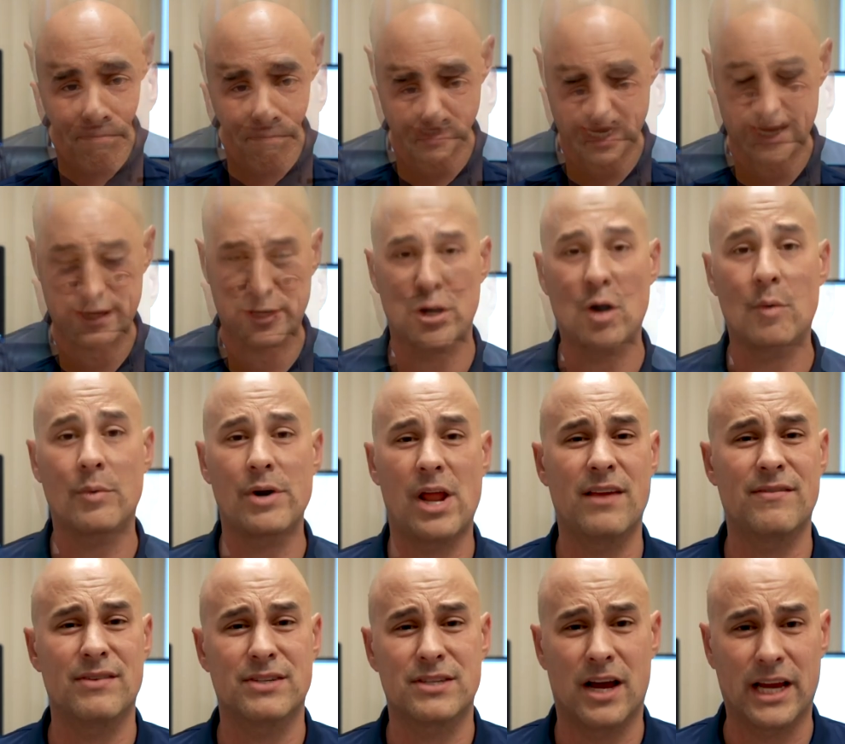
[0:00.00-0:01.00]
And I know we're
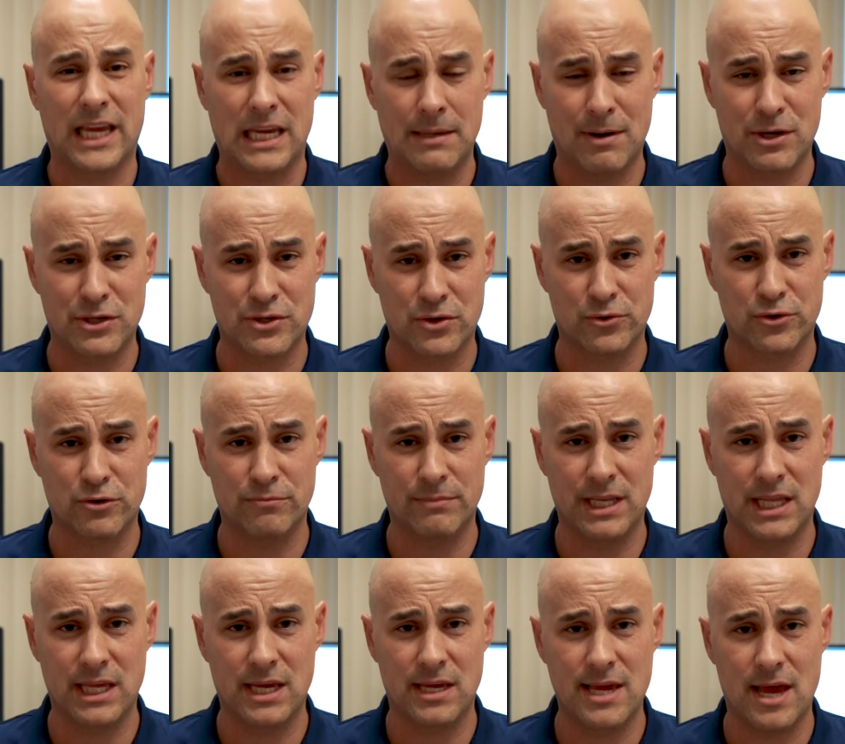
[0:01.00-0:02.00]
not even talking about social
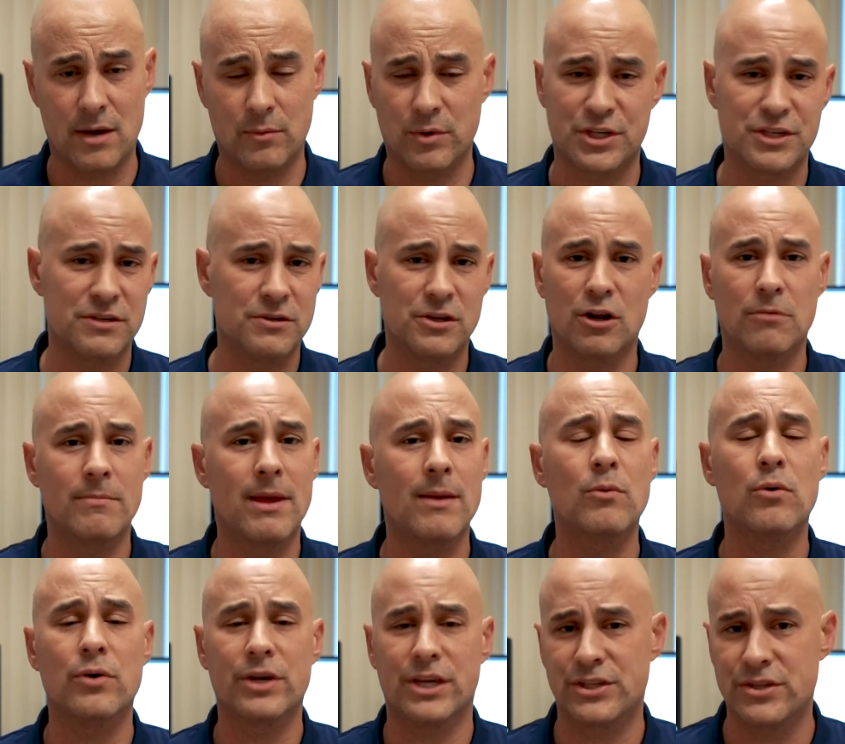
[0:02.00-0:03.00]
media yet, which, maybe
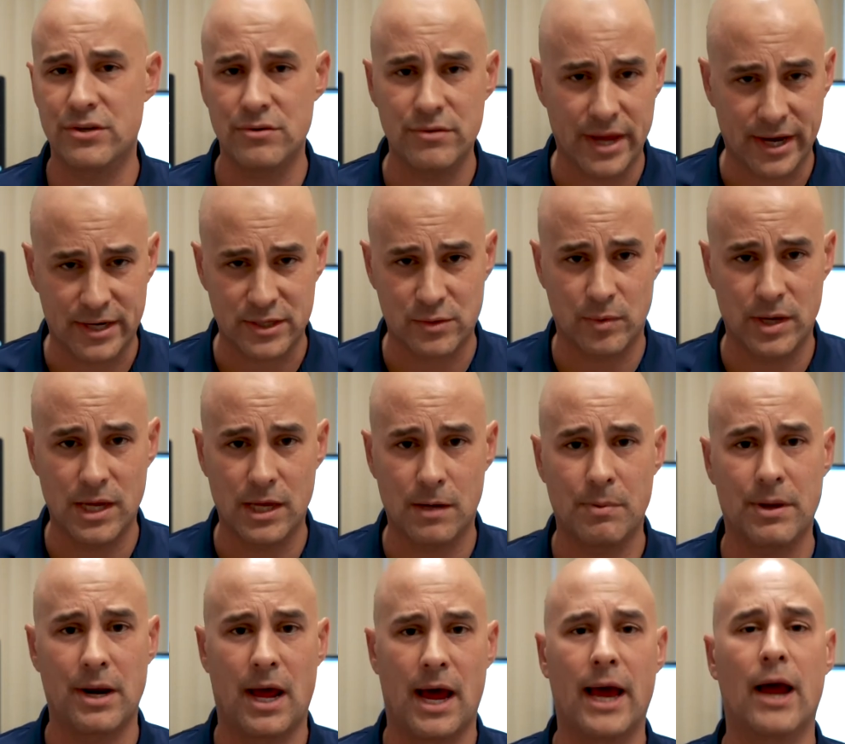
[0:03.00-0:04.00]
we'll get to next week,
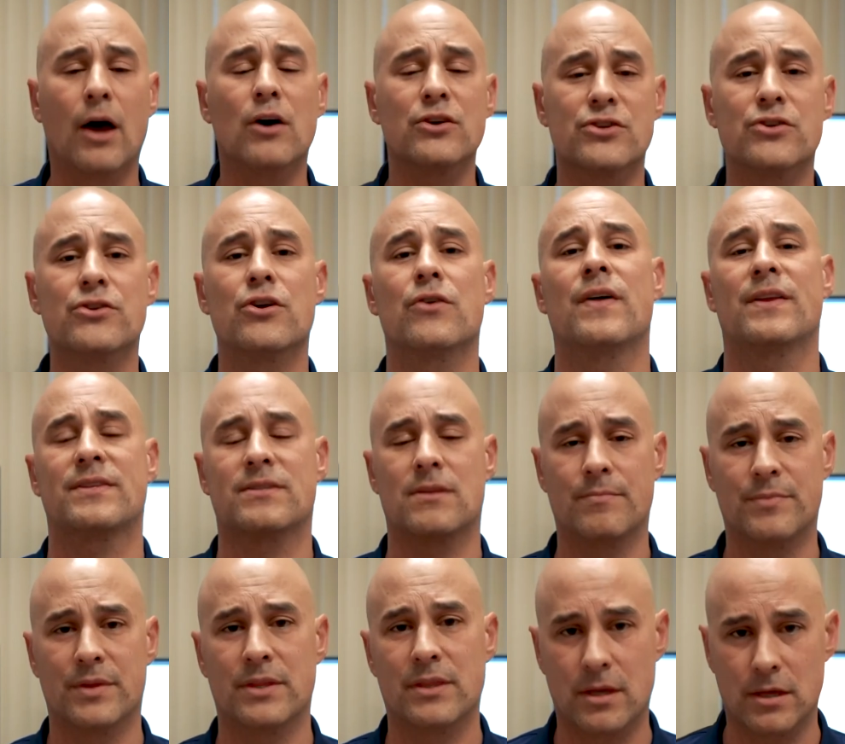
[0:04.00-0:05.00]
but I also know that's
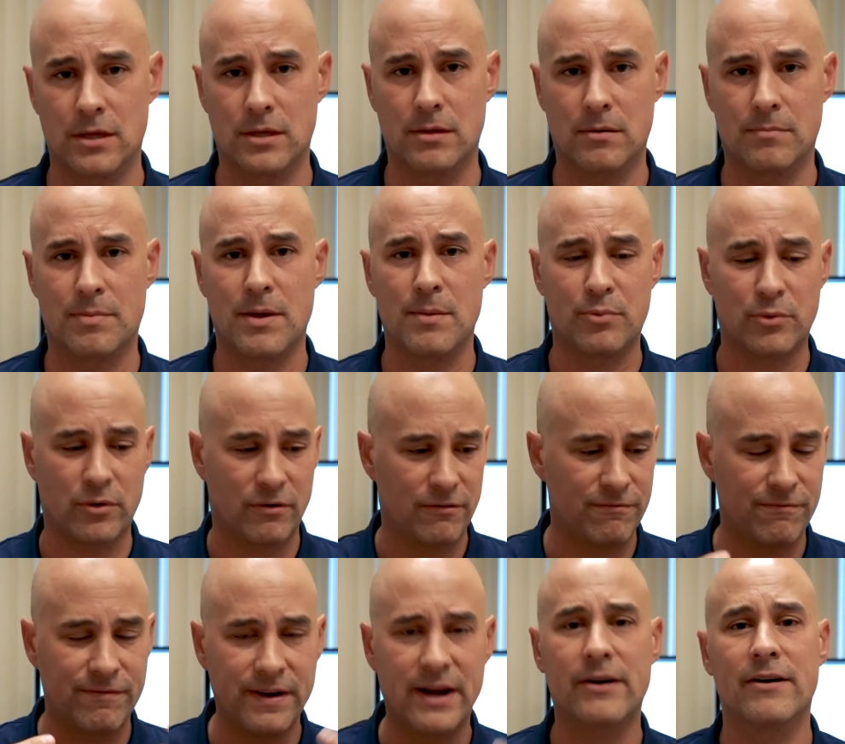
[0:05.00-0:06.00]
something that people are
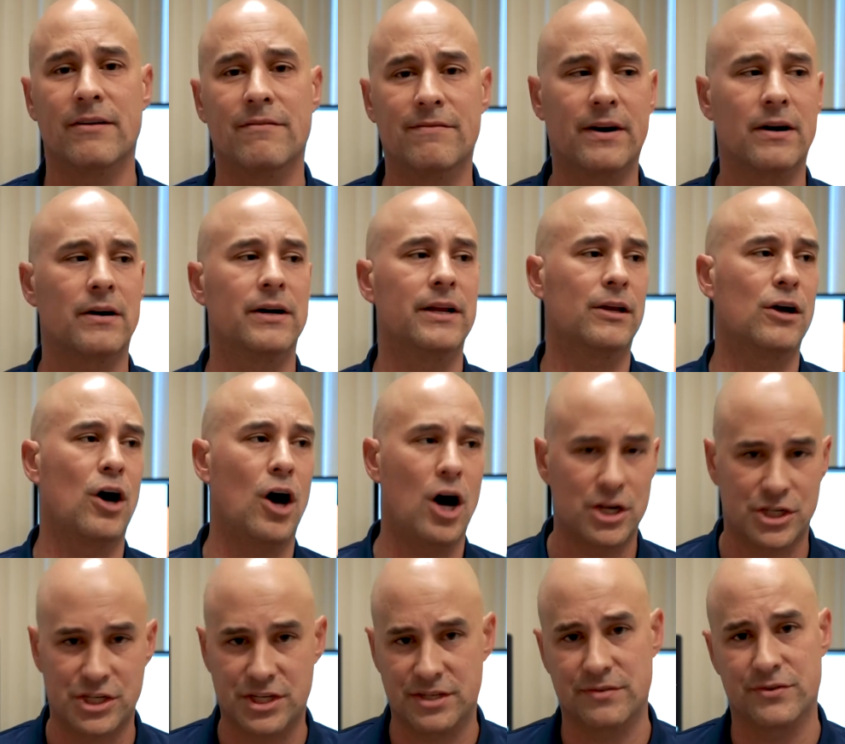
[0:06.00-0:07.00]
very, very
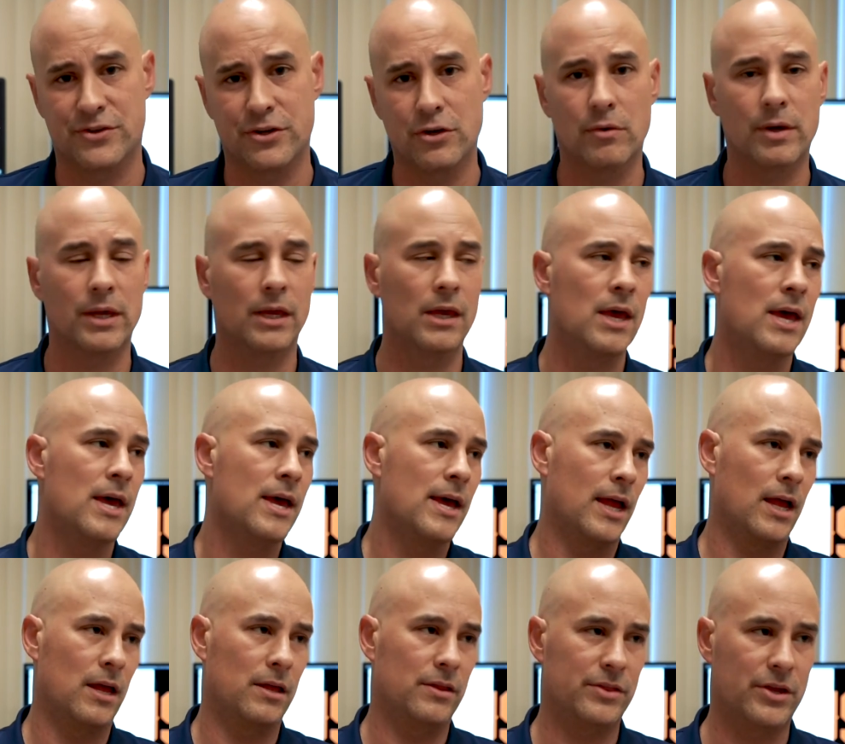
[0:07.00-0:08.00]
cautious of doing,
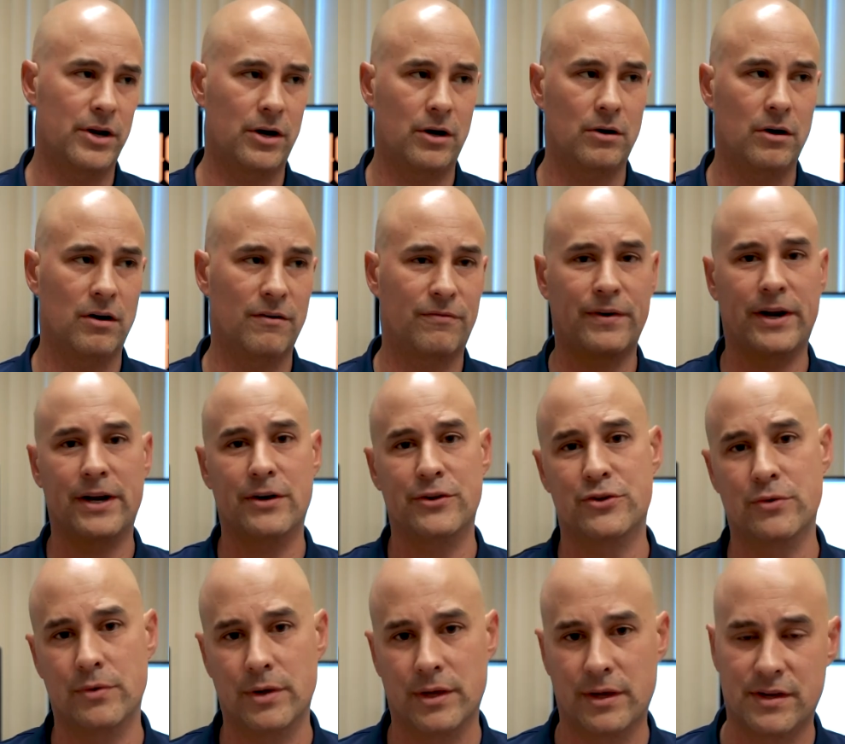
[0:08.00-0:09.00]
and they're afraid of
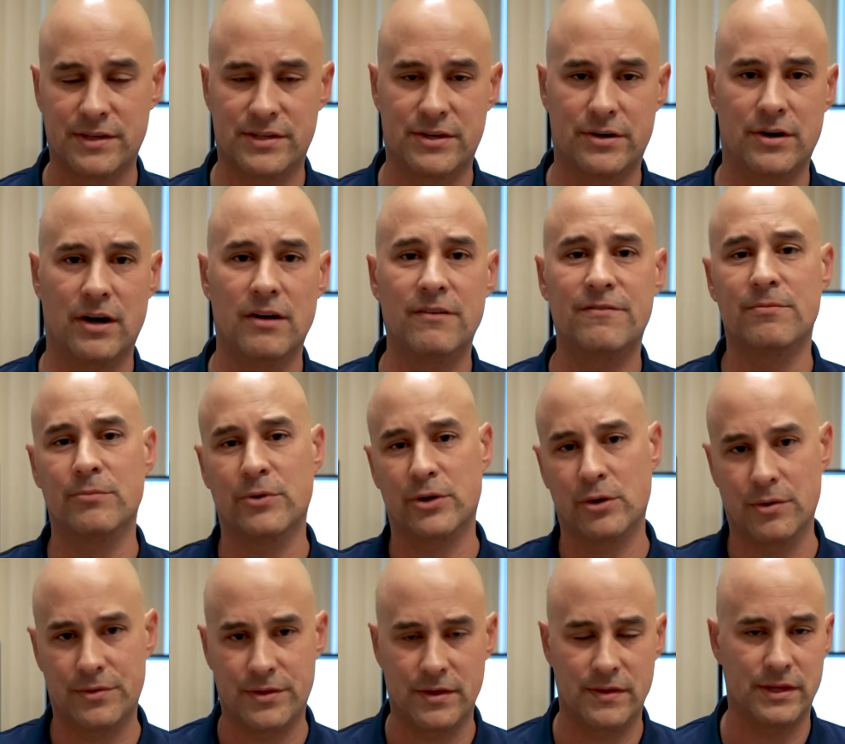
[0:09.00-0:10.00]
doing because they're
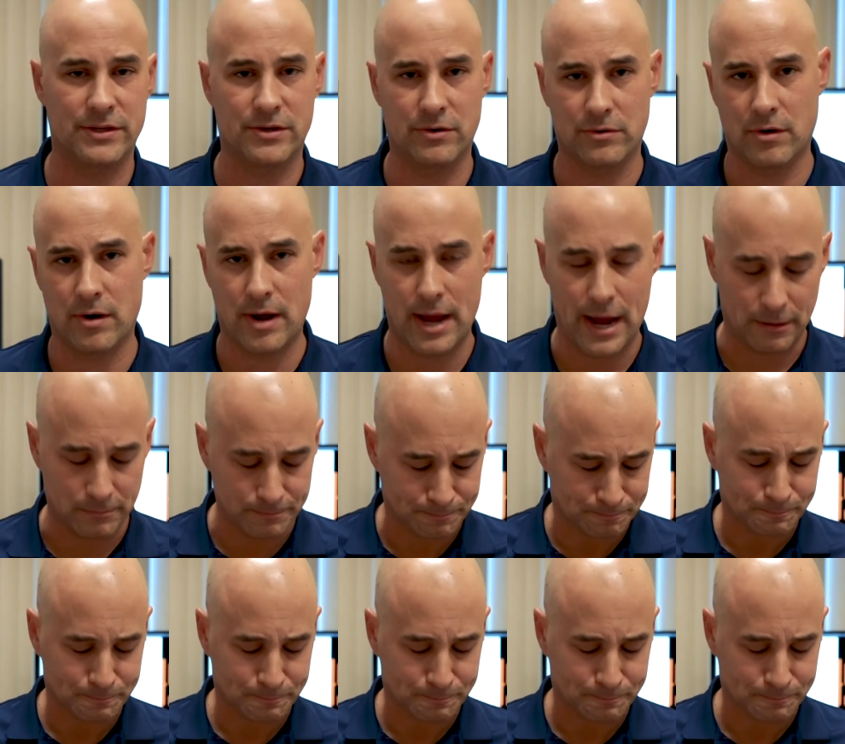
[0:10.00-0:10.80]
unfamiliar with it and they don't know how.